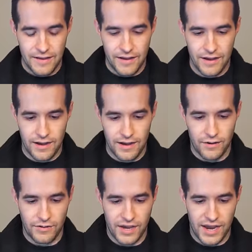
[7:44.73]

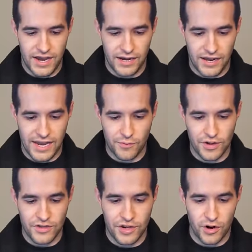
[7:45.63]
Uh, okay, I, I, can't
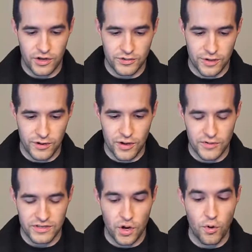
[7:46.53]
read the card, so I don't know these.